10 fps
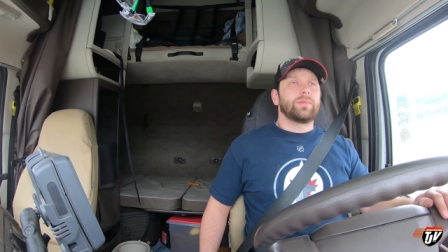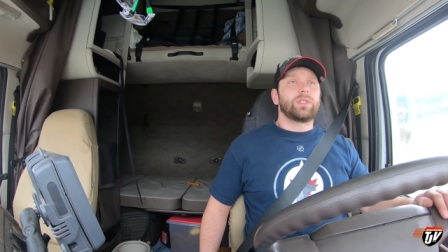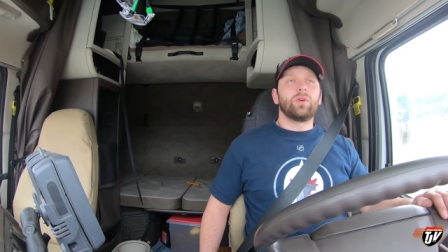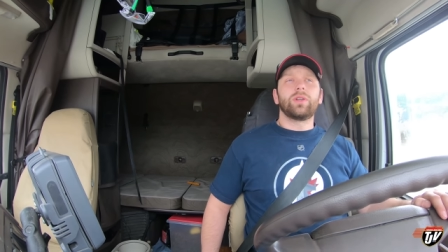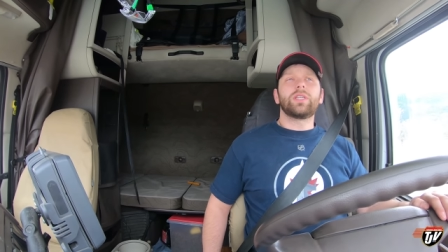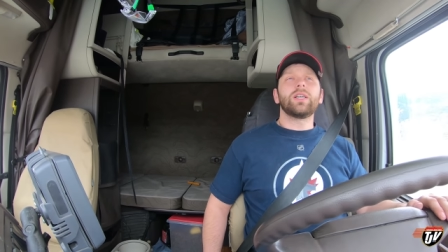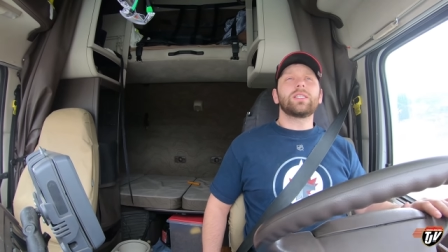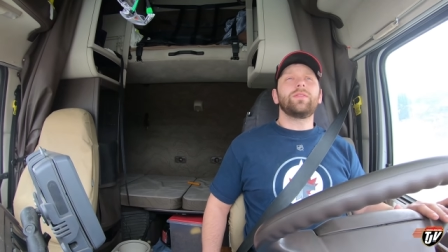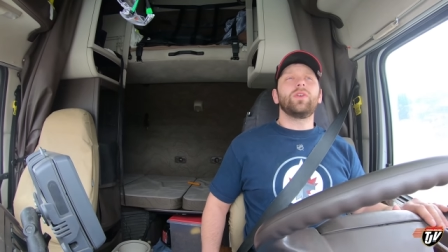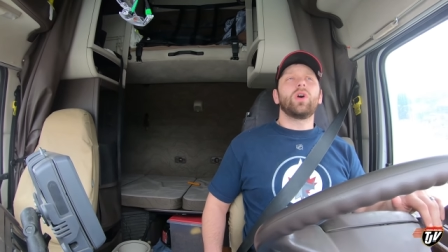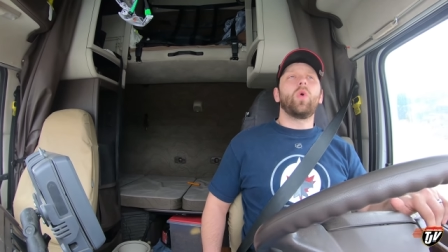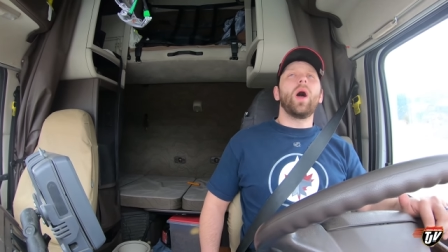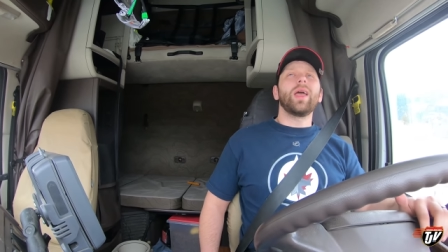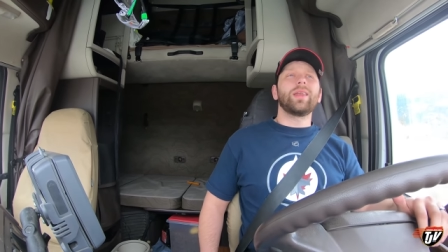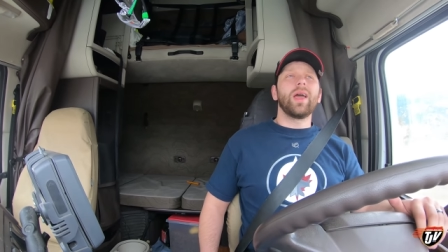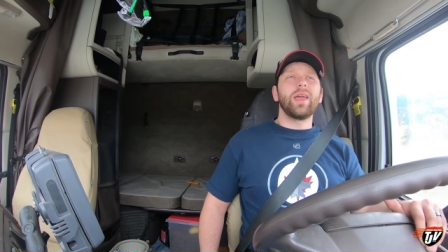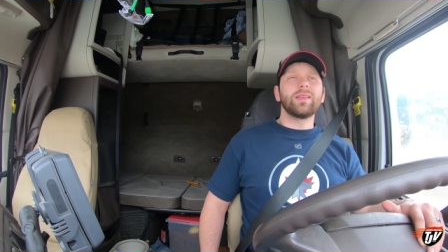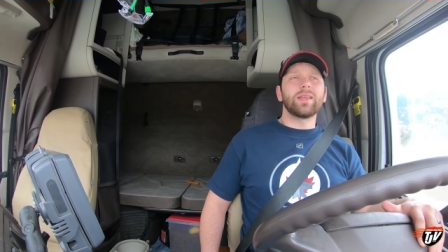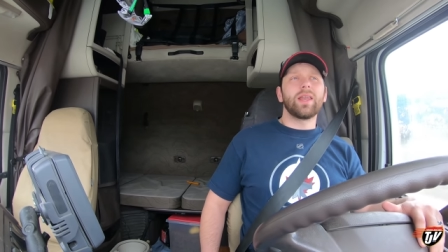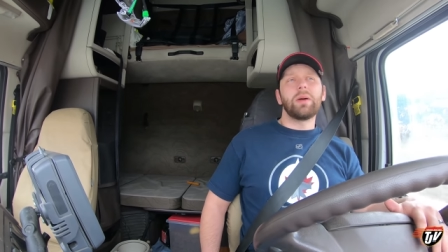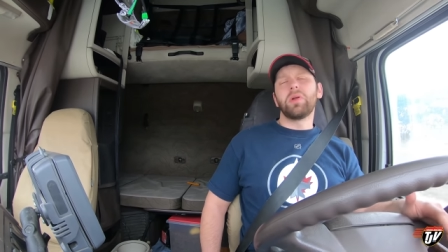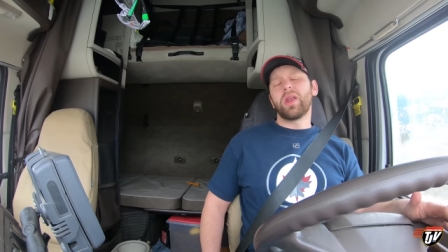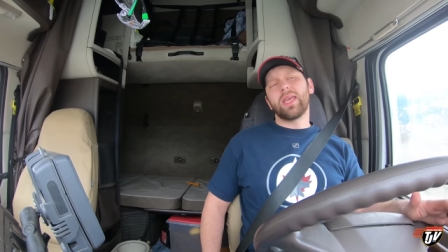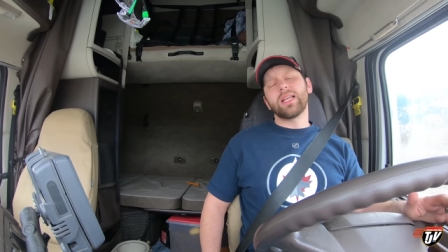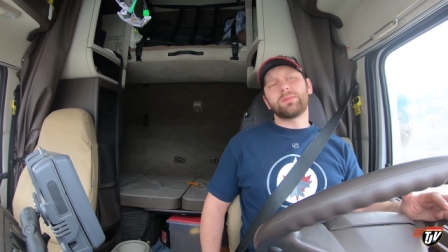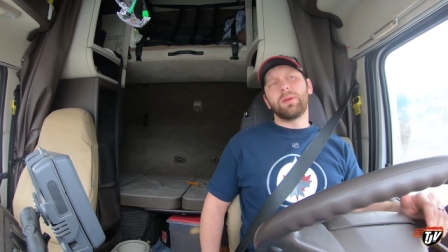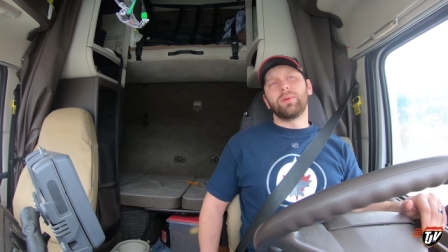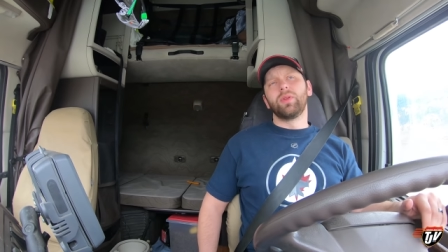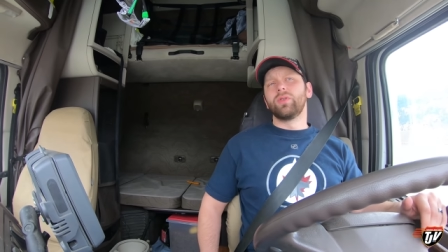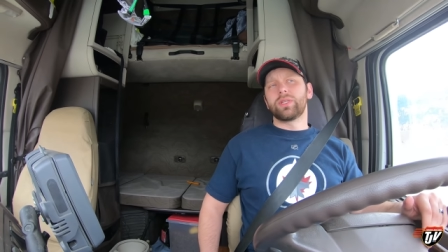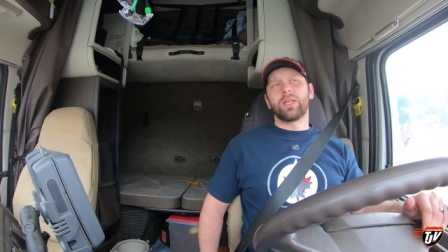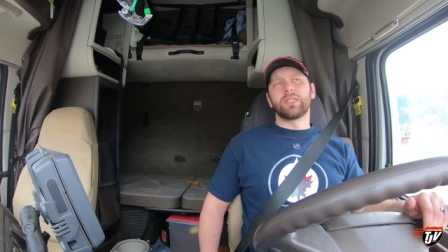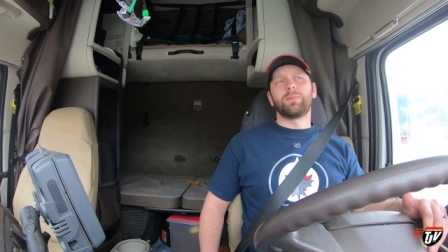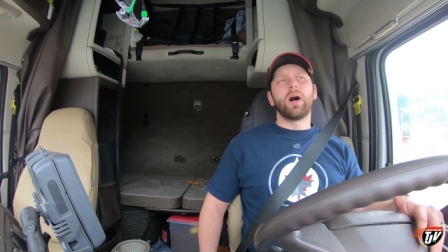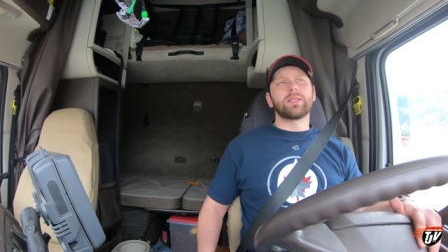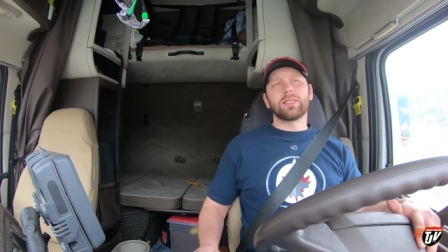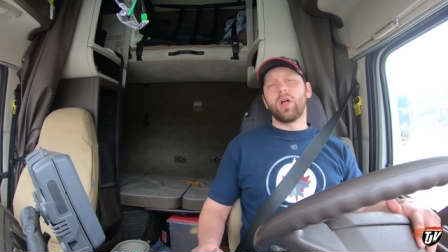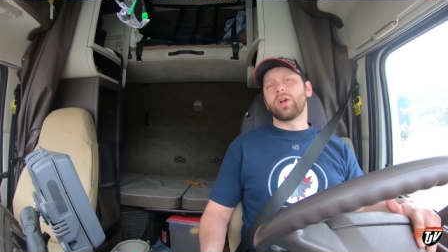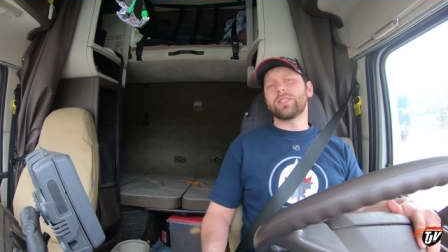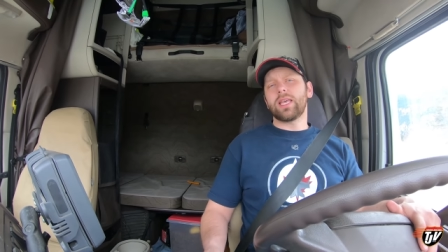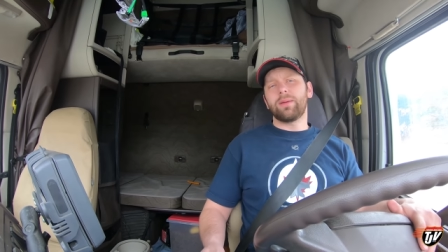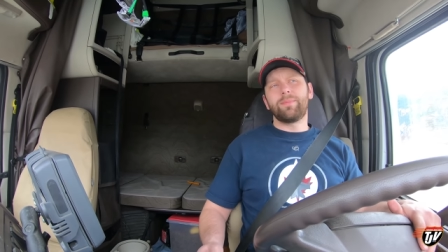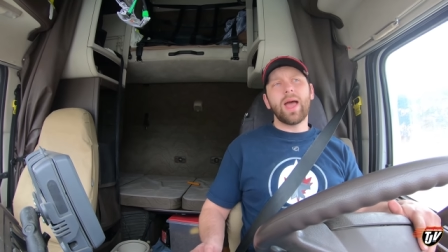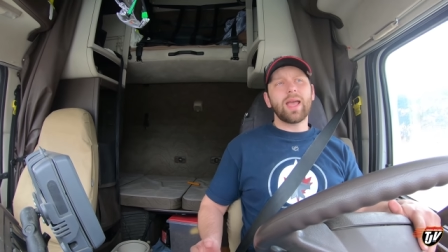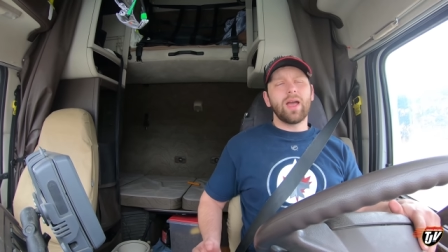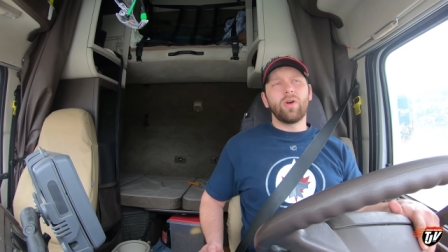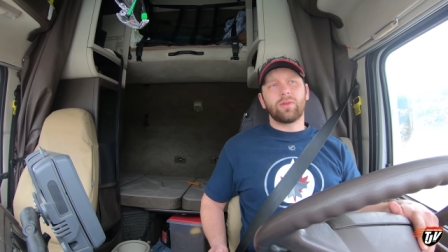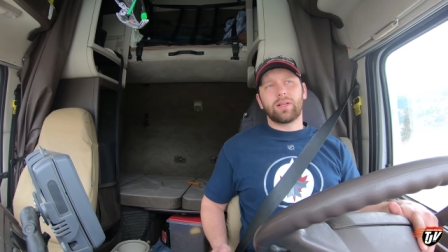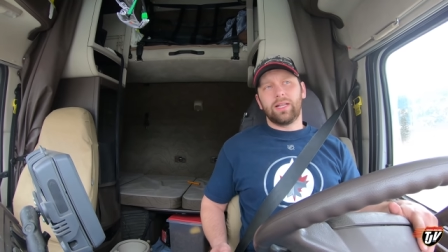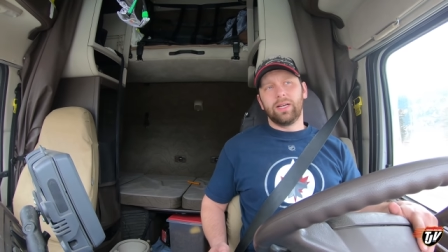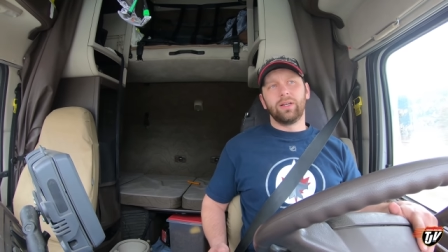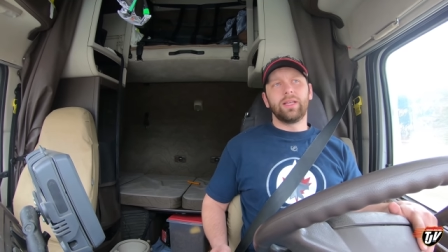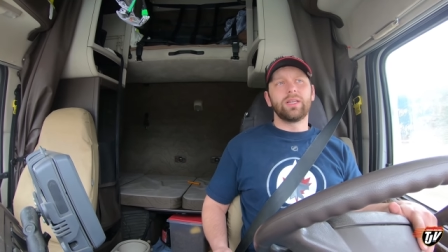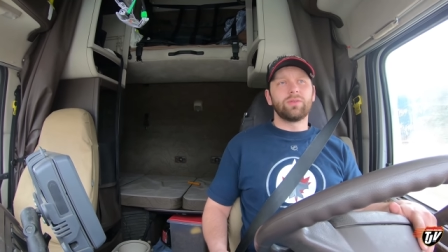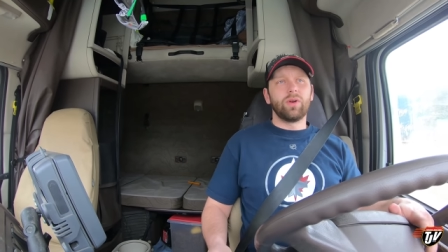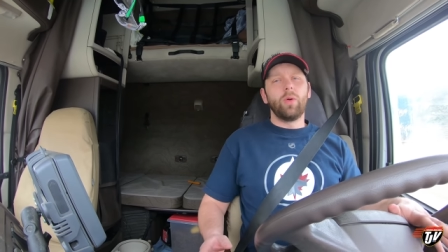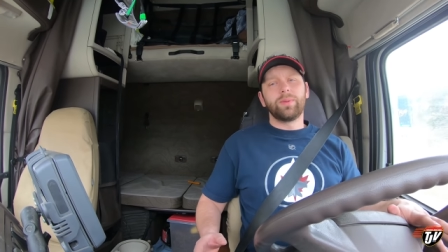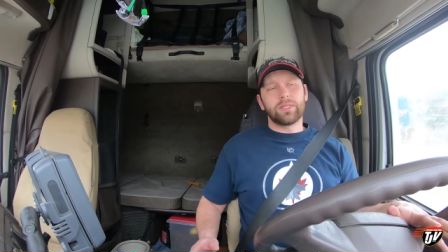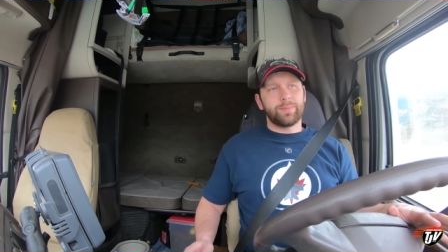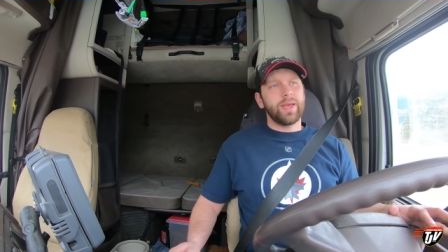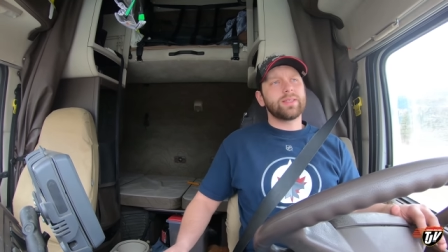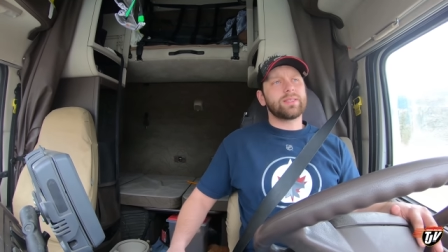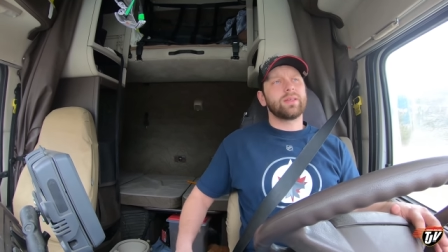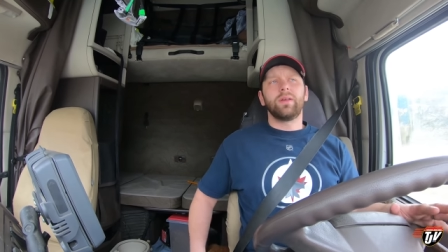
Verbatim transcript: So it does give you a quiet night, and I'm not against people nosing into spots as long as they can back out clearly into an open space.